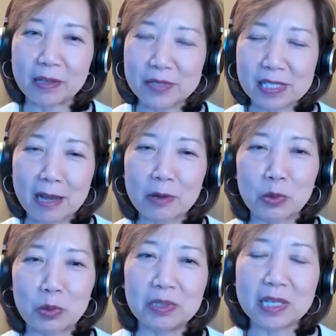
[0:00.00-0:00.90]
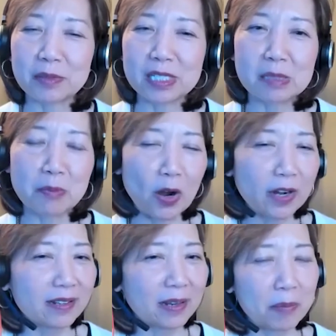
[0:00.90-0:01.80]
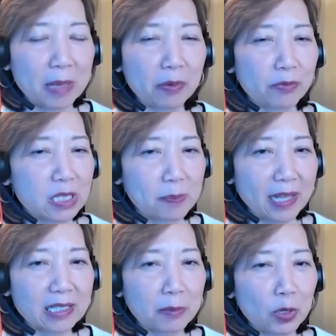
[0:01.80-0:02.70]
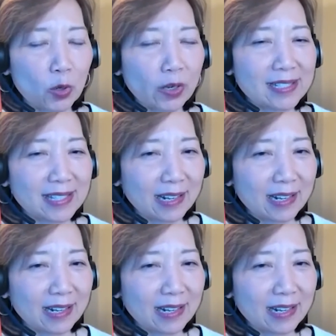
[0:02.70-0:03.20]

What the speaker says: He was kind of cool. He was smart, and people respected him in the court. And I said,